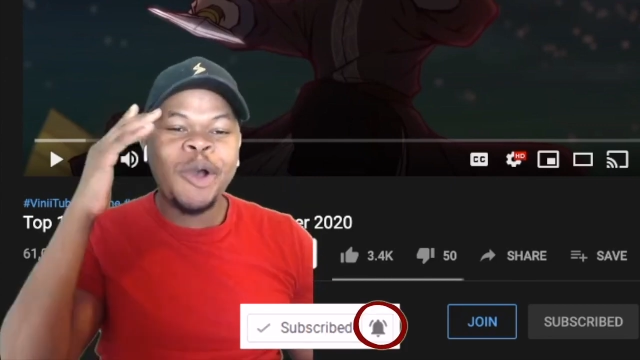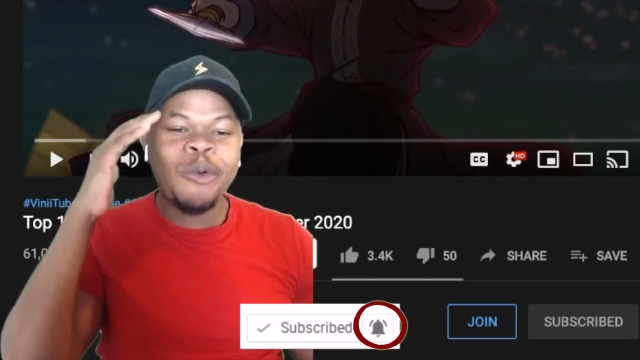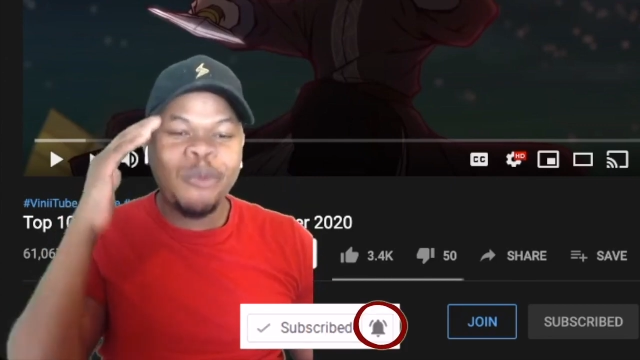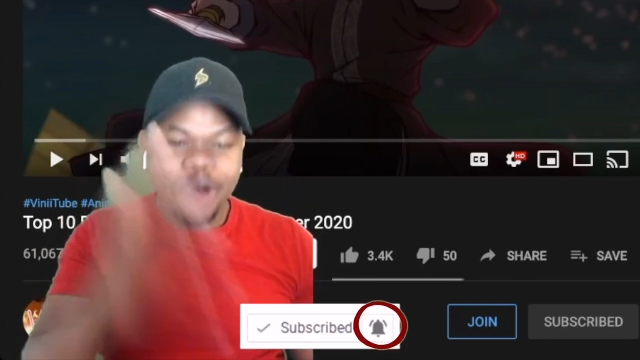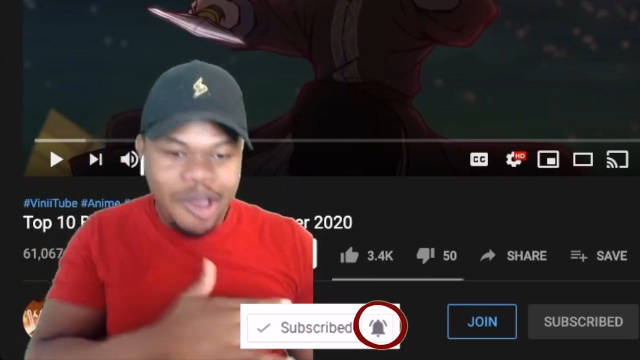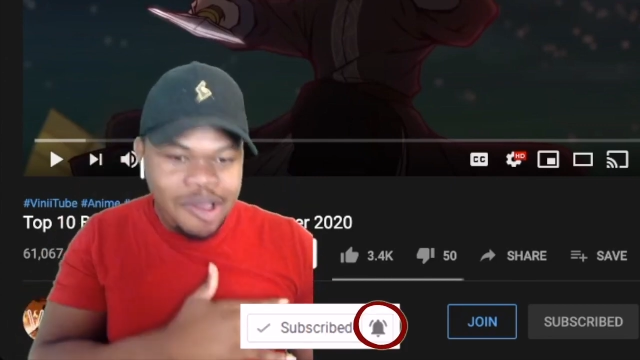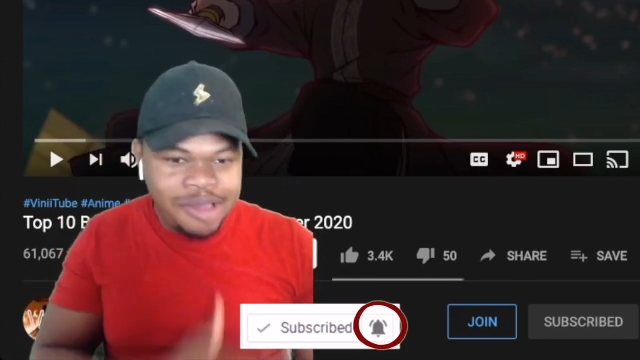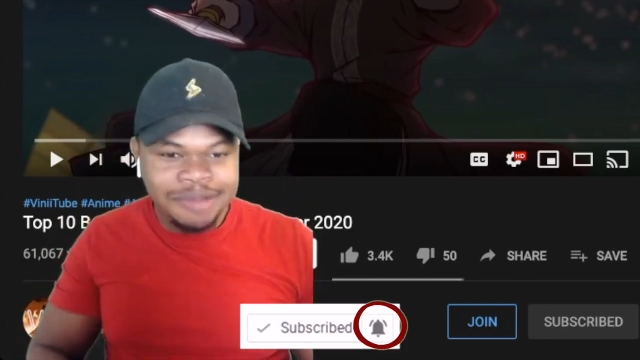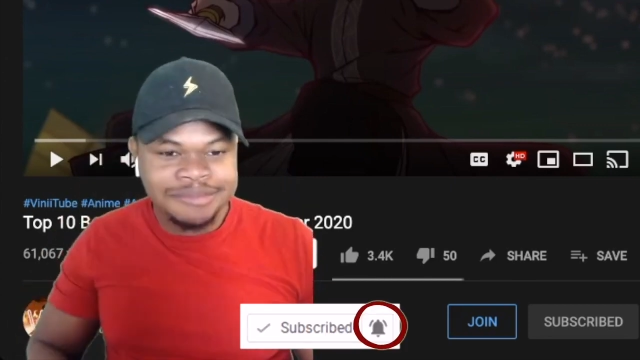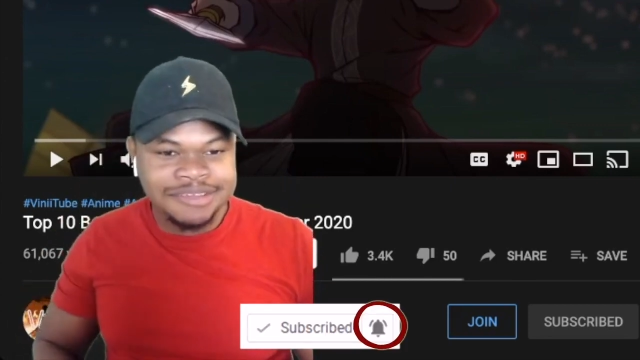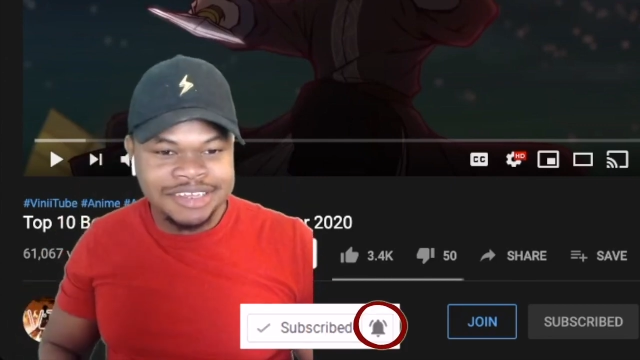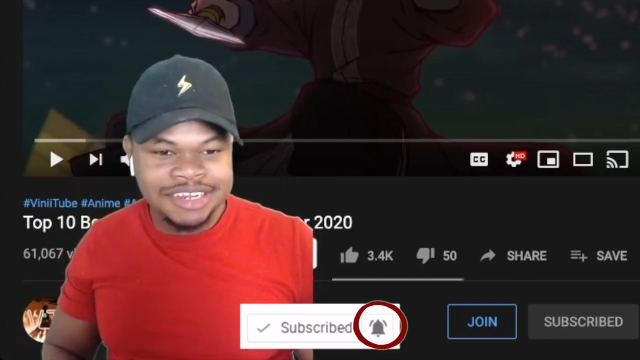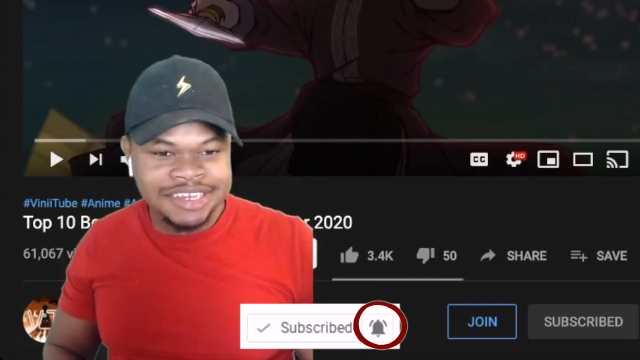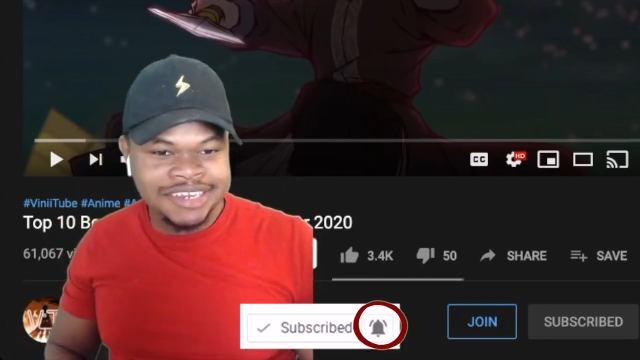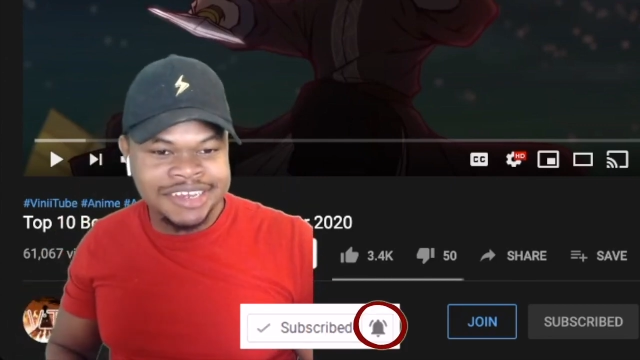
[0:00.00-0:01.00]
Welcome to
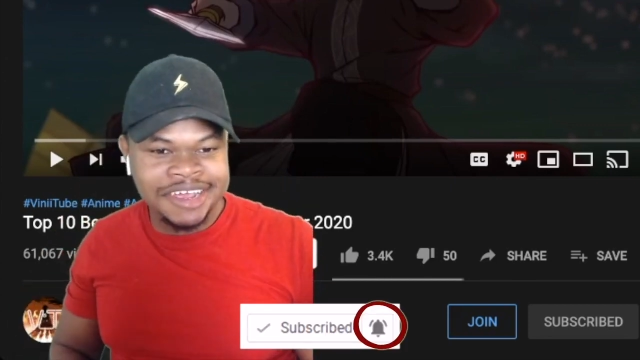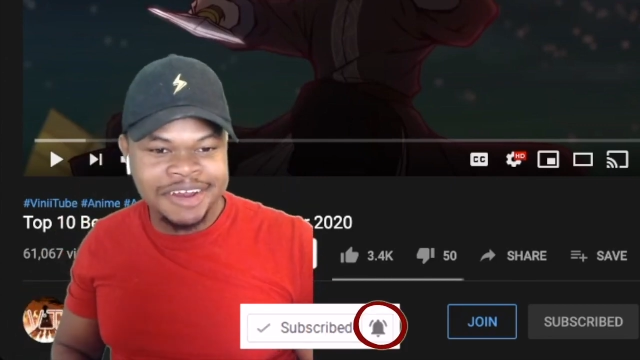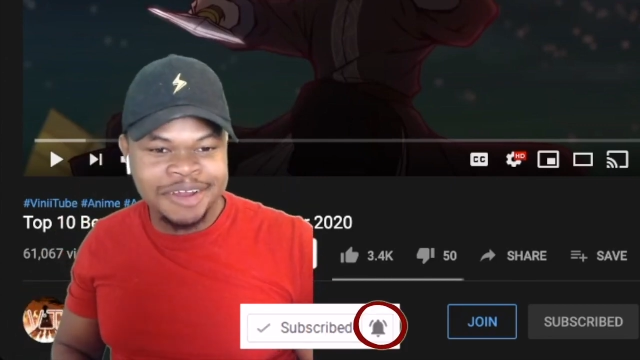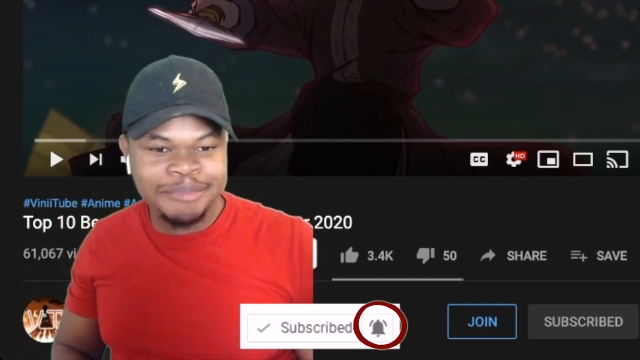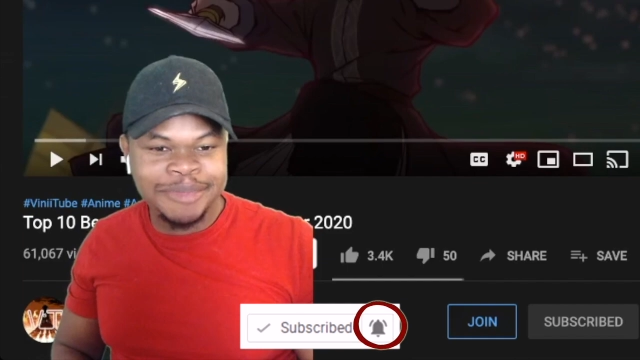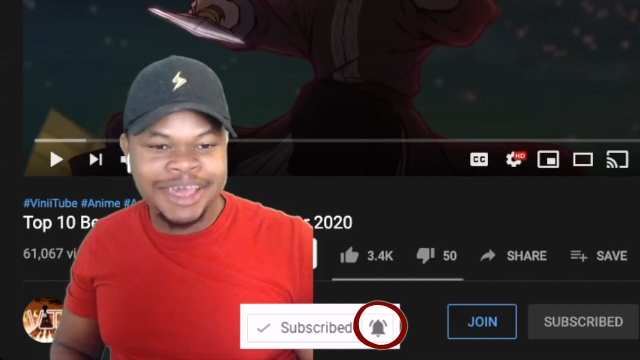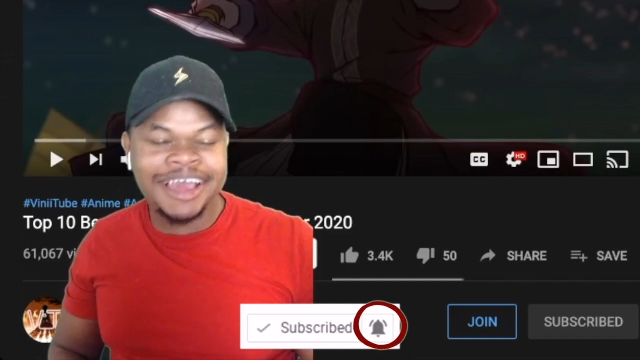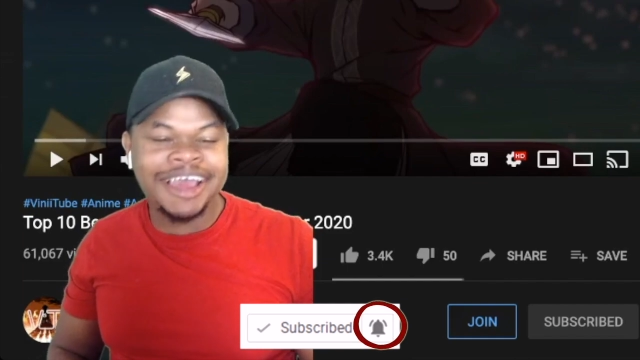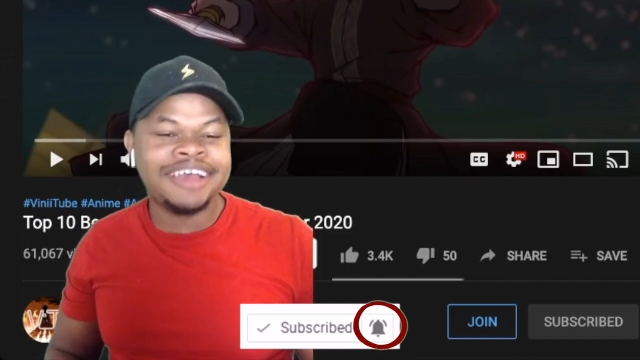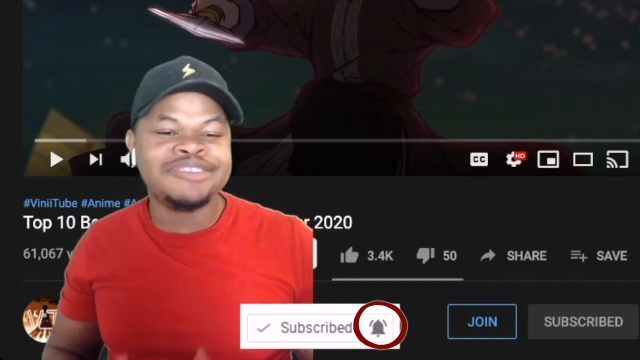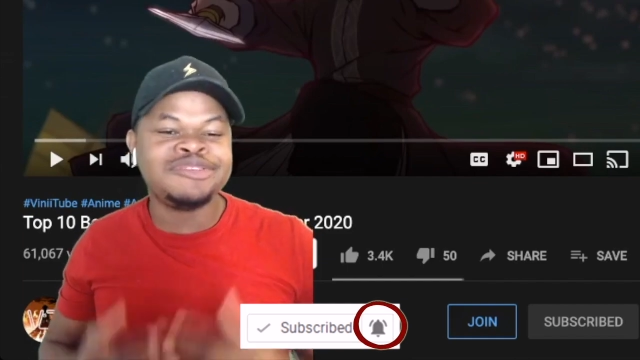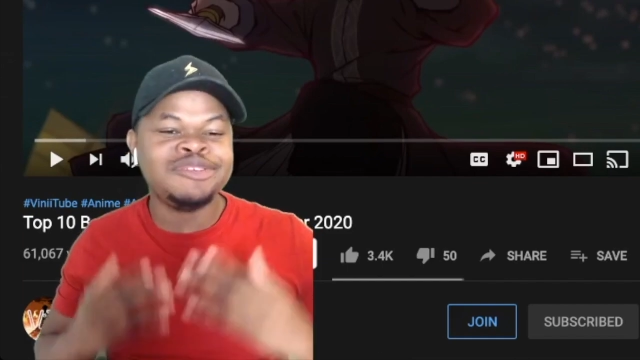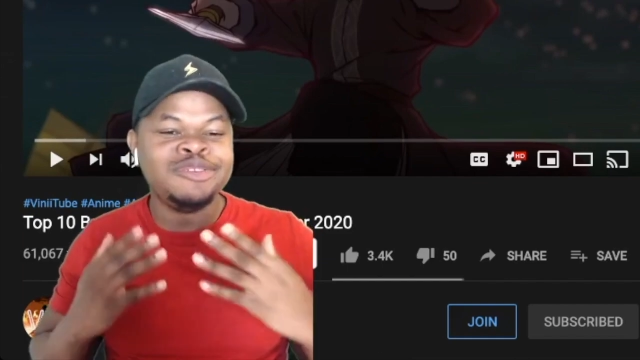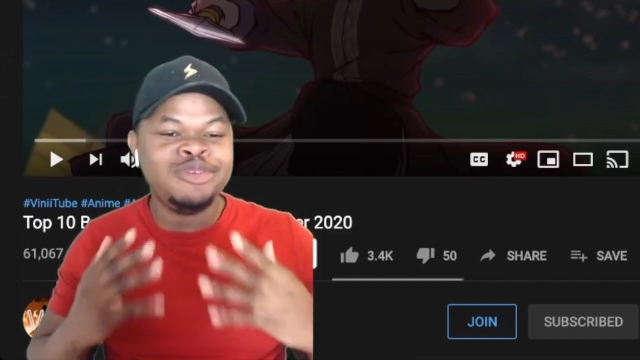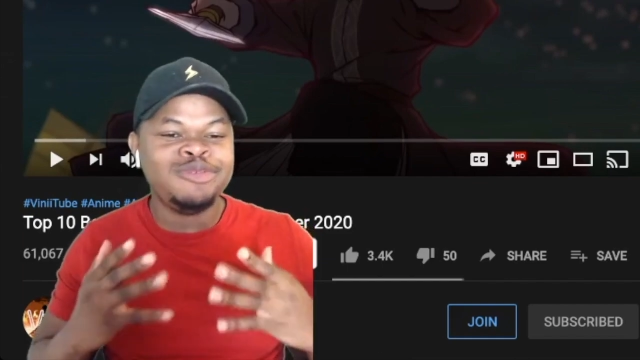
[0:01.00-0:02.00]
the channel, man. I
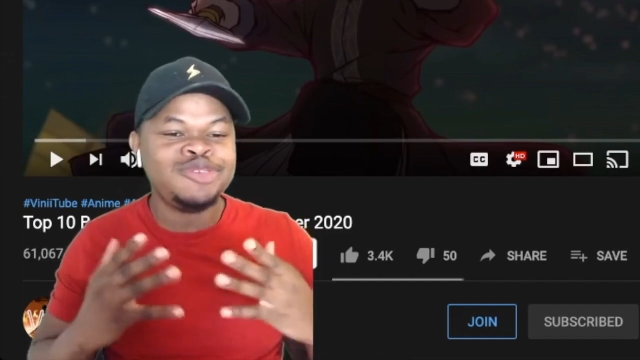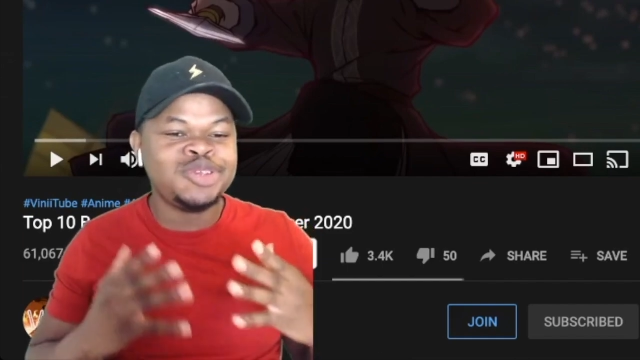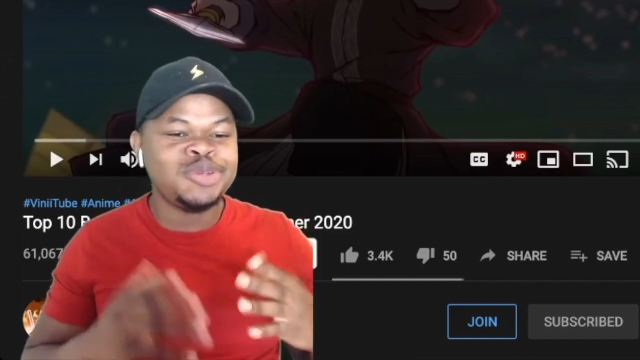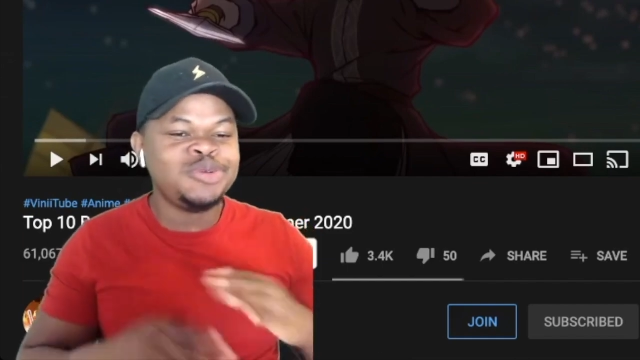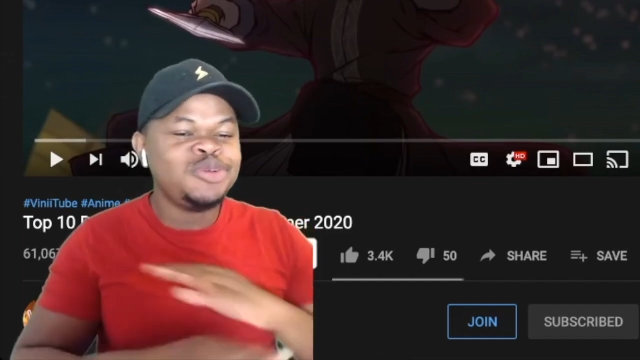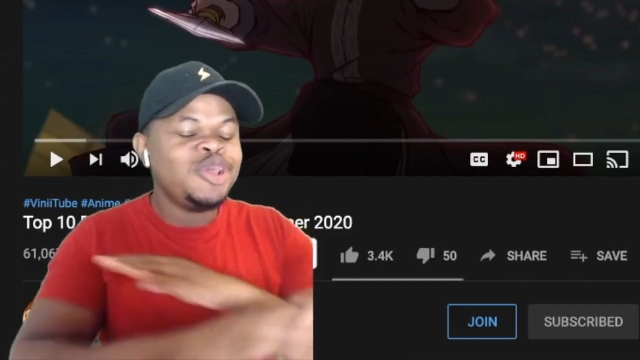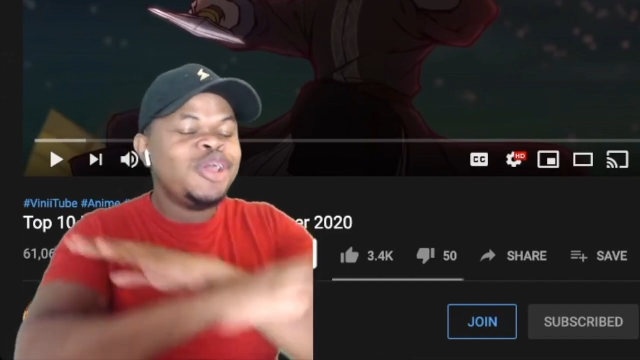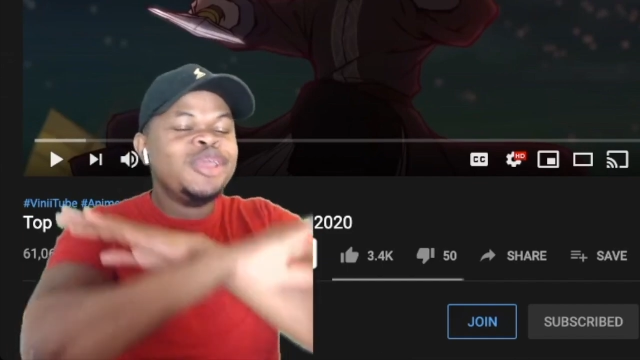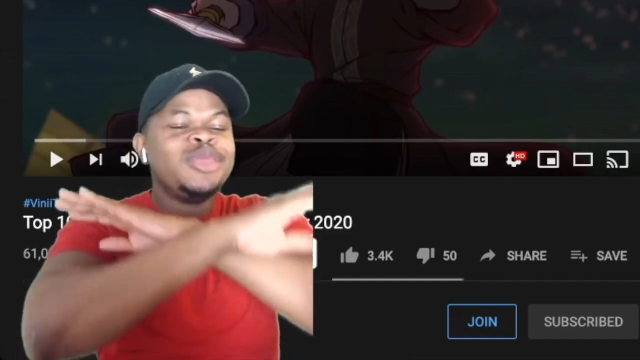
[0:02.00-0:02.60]
salute you.